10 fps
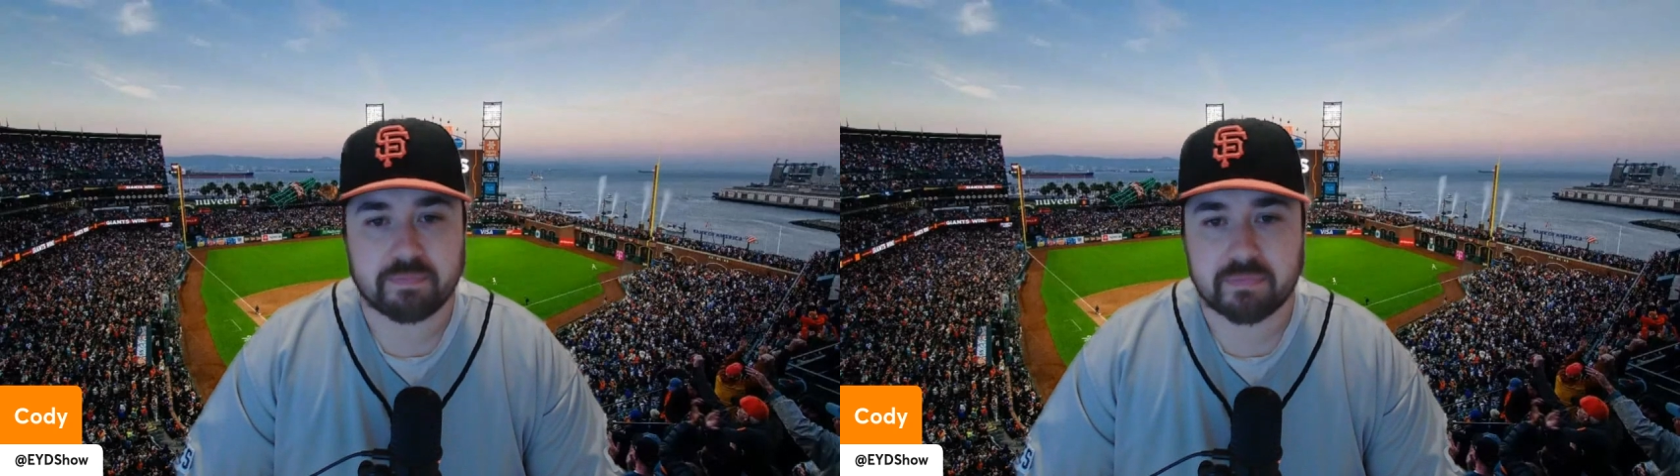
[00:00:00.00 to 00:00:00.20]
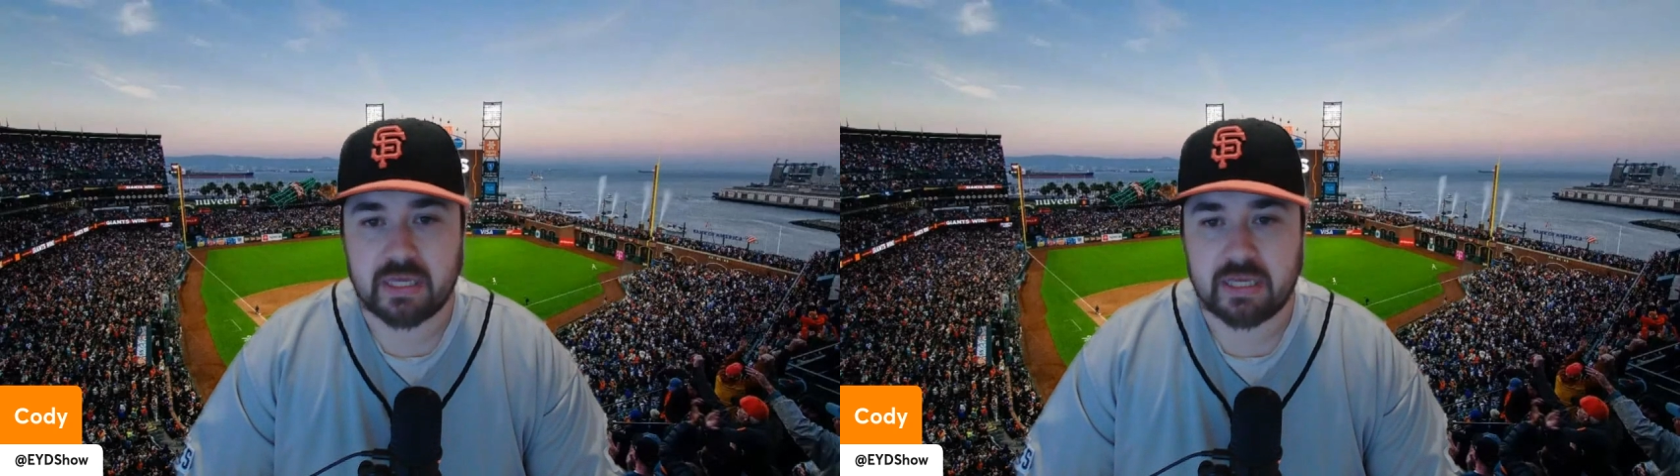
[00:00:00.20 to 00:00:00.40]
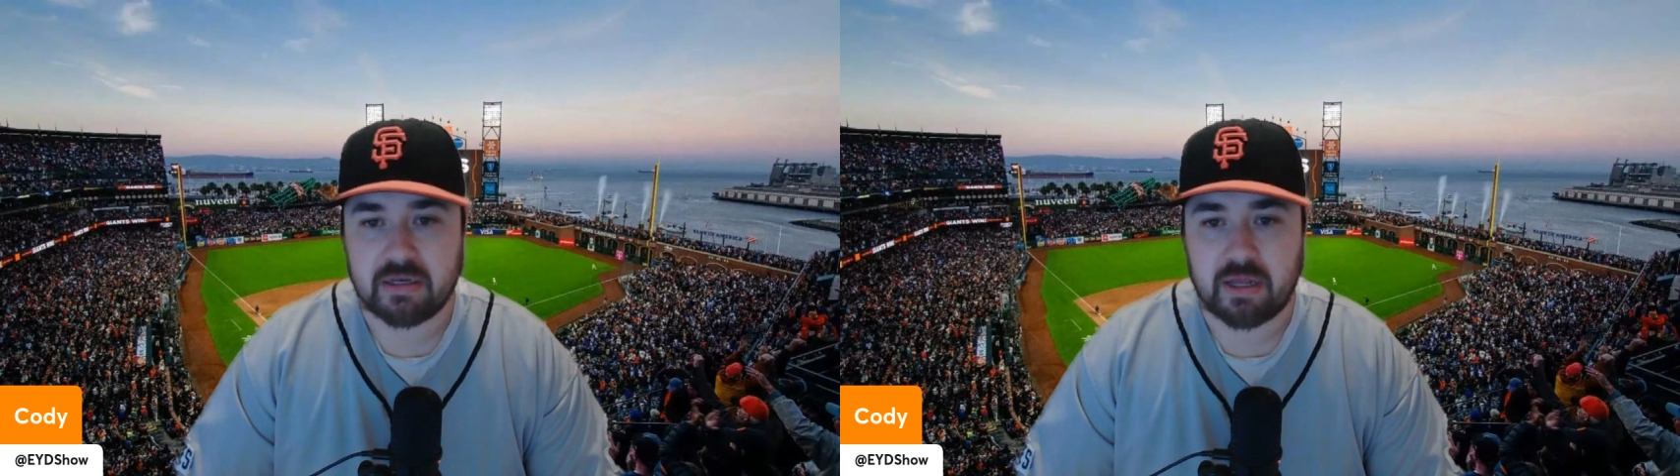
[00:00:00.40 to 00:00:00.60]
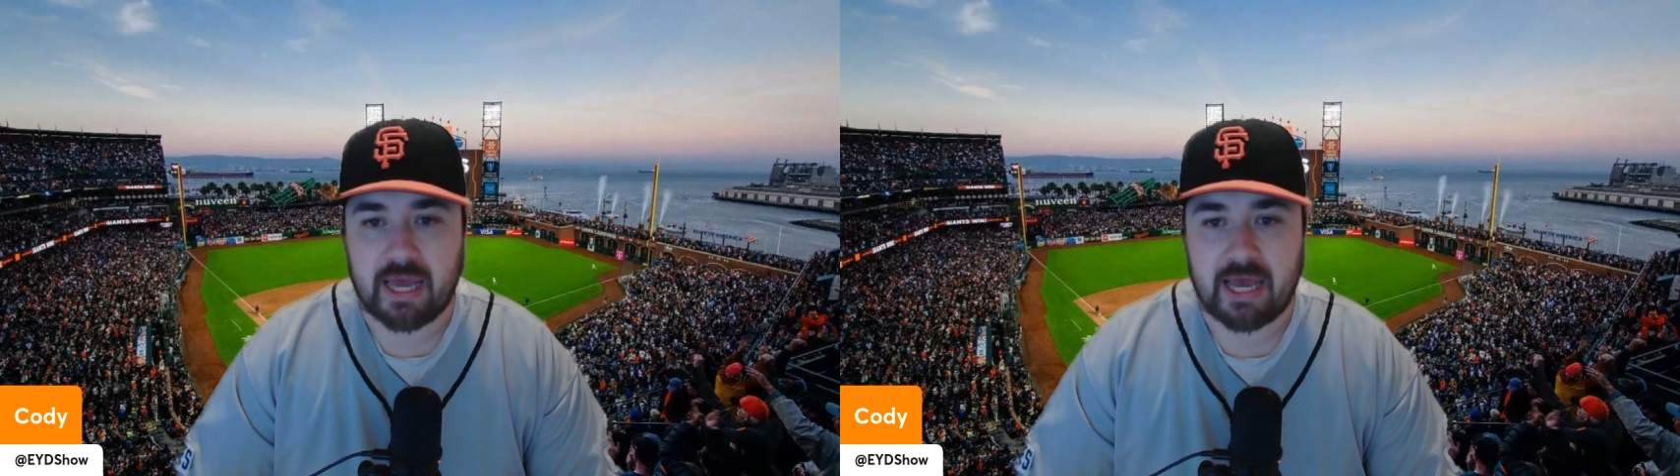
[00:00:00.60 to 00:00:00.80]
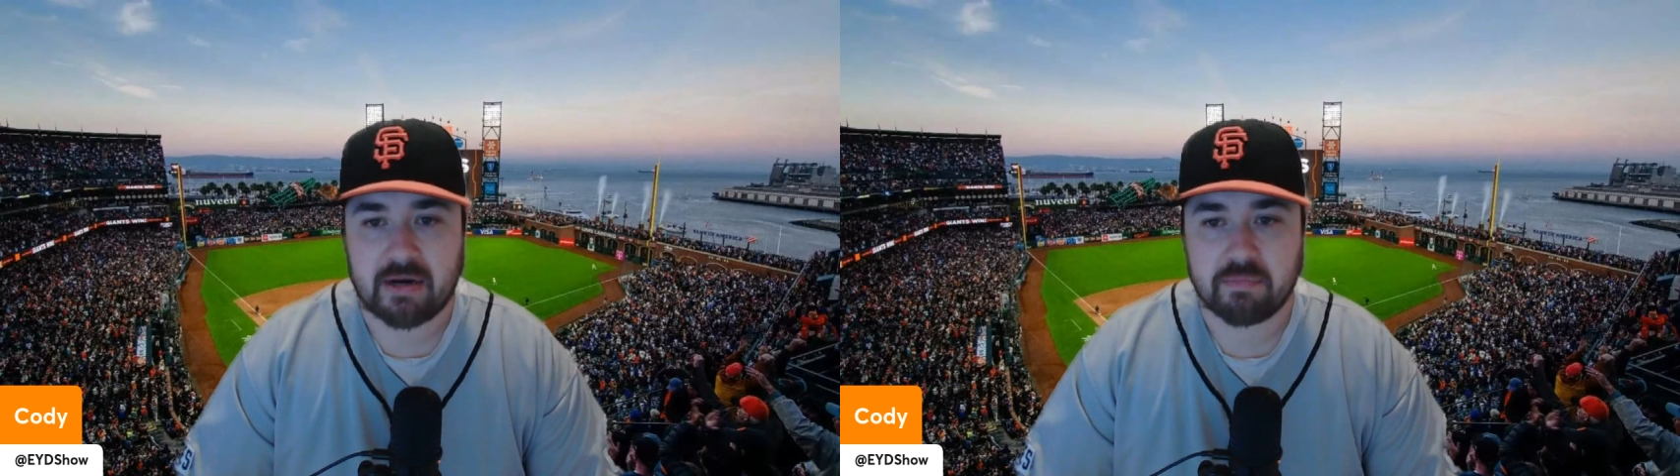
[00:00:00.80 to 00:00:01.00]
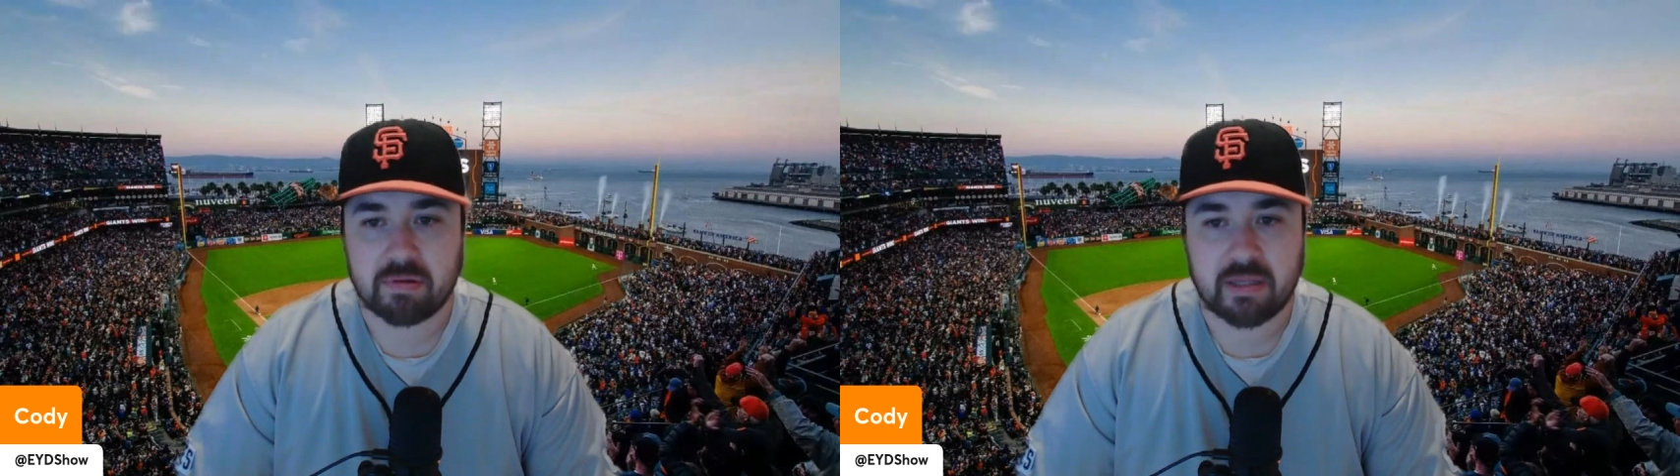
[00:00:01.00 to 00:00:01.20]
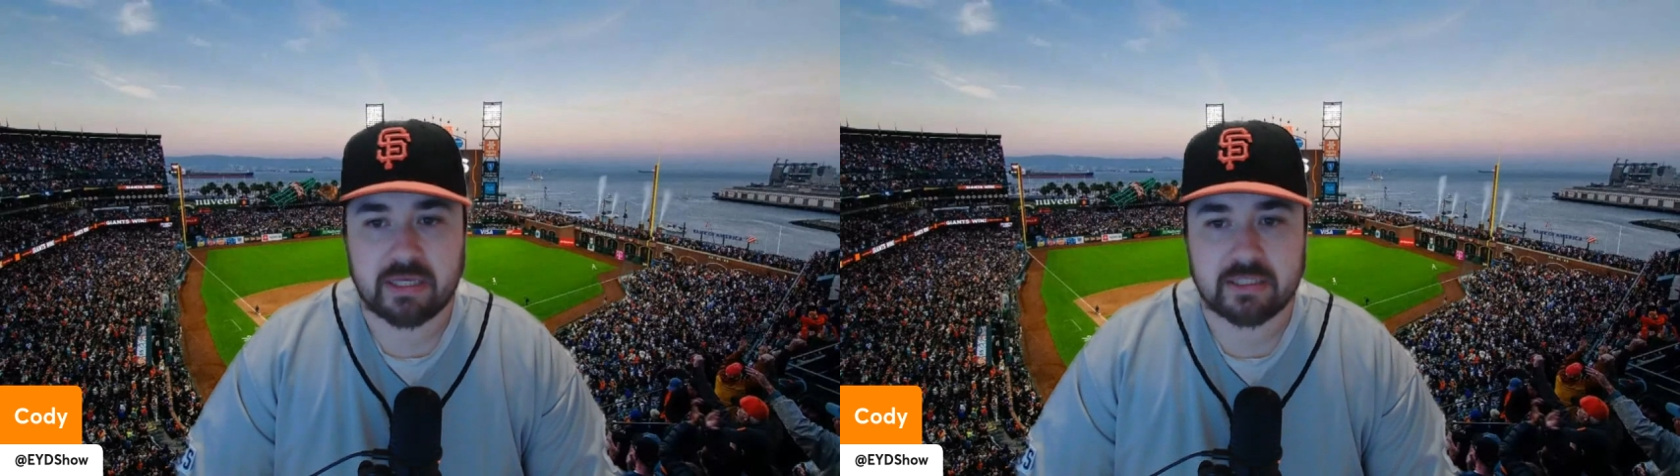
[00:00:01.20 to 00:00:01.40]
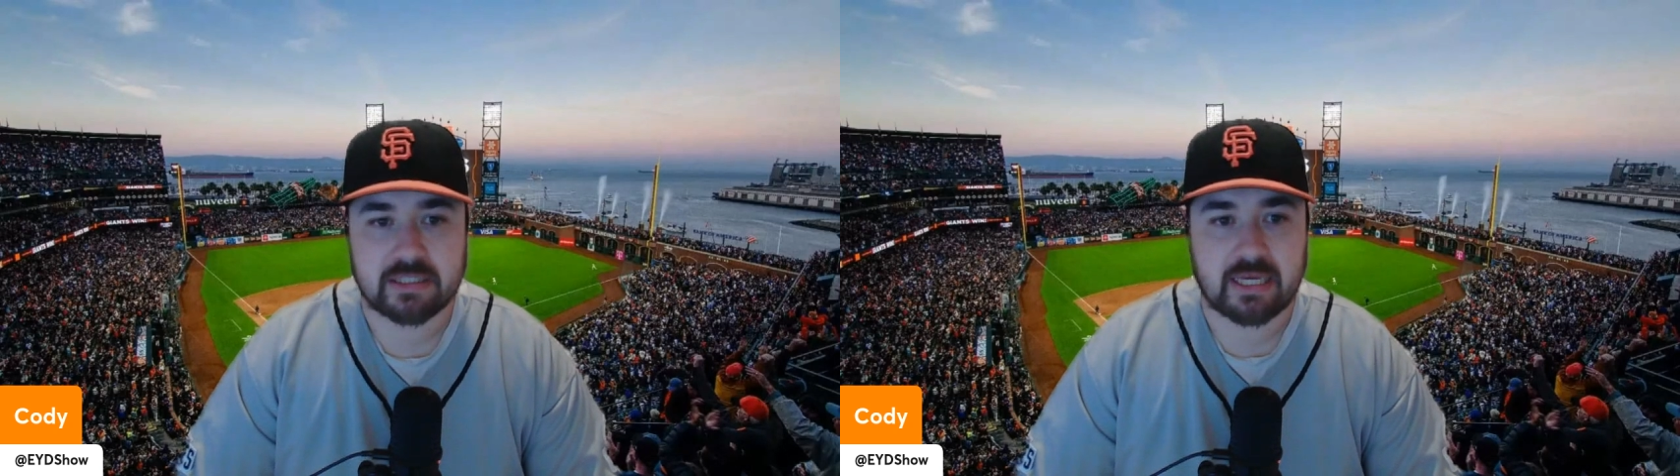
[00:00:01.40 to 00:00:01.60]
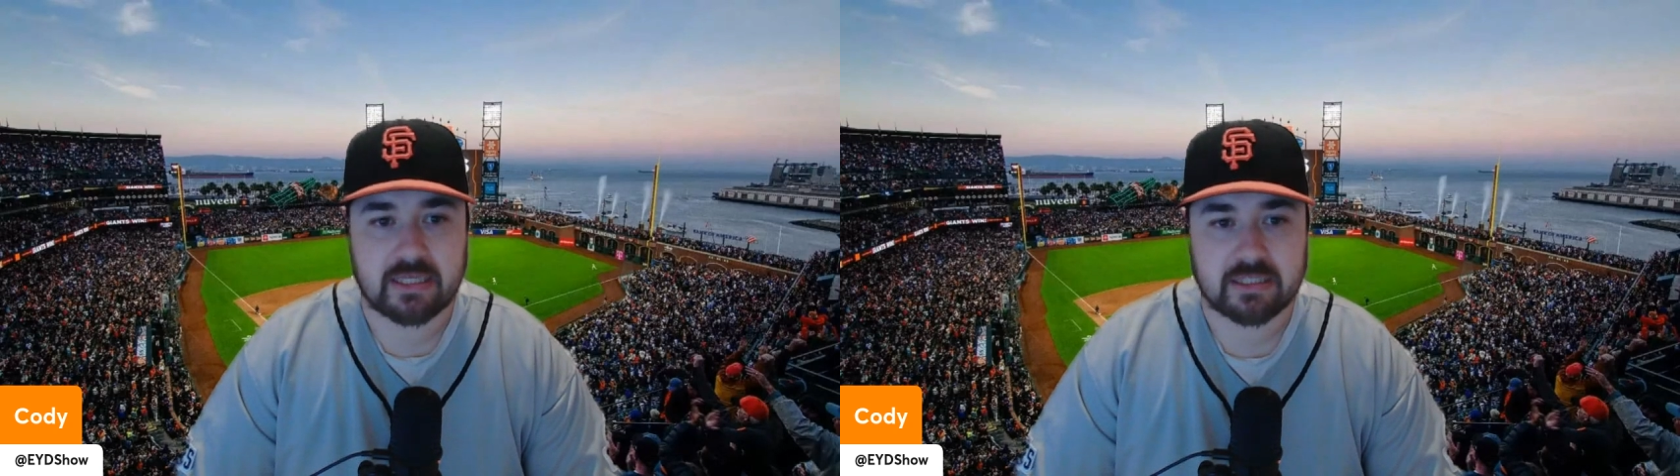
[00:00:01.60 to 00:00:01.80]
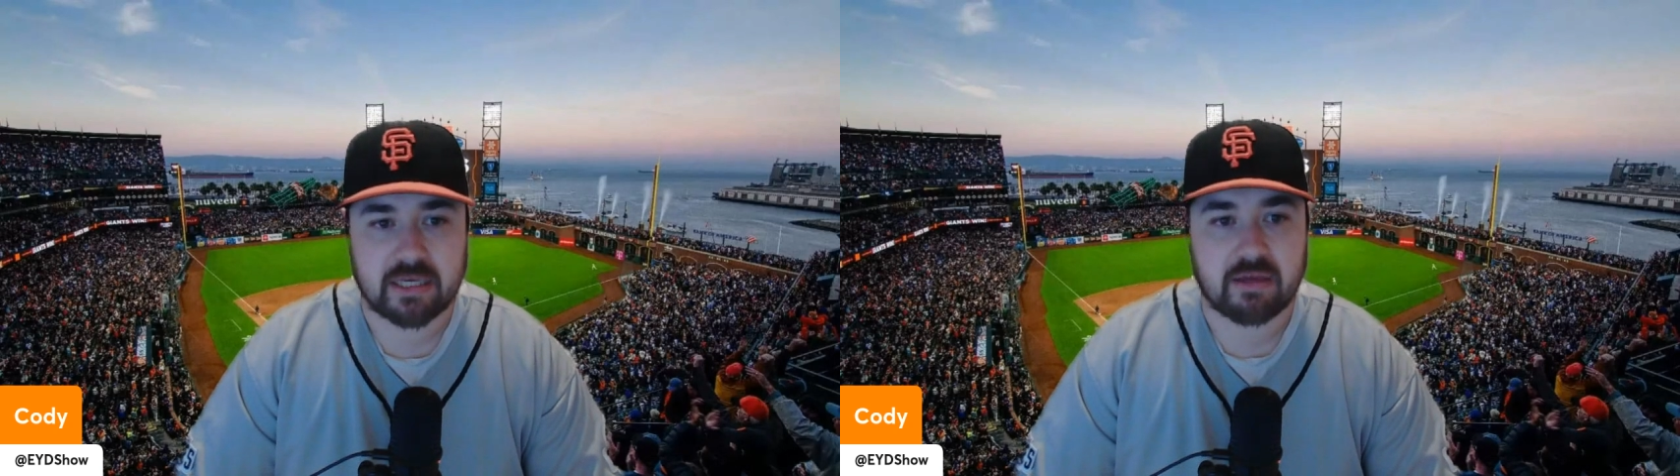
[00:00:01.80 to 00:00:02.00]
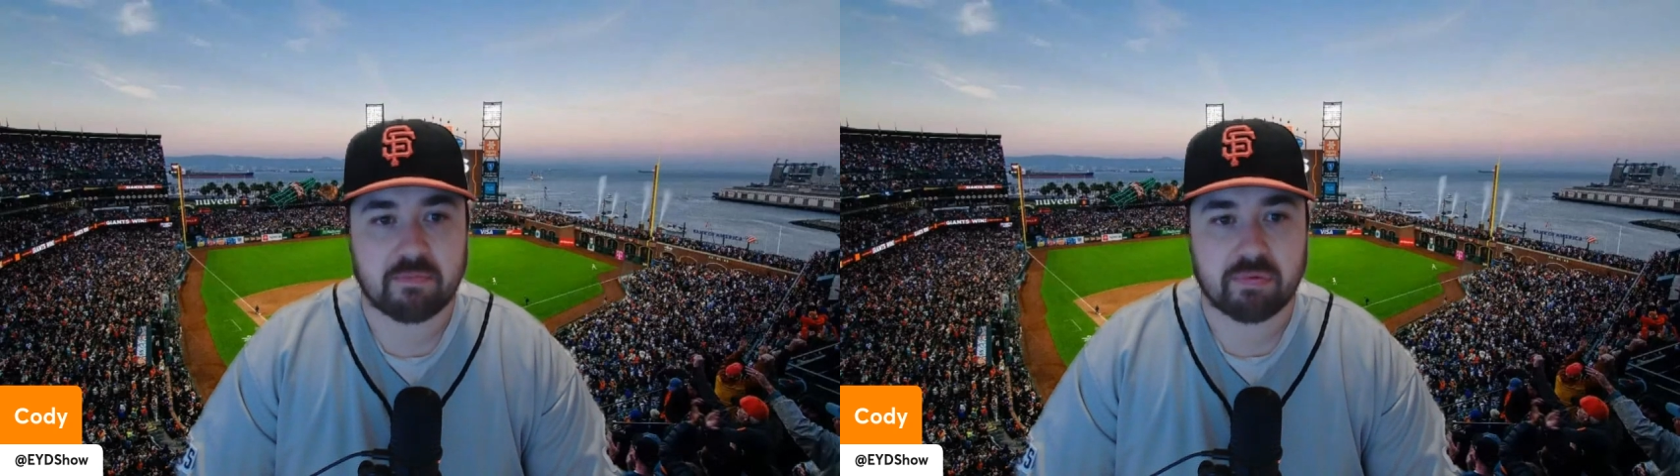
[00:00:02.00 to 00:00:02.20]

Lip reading: and had him play stateside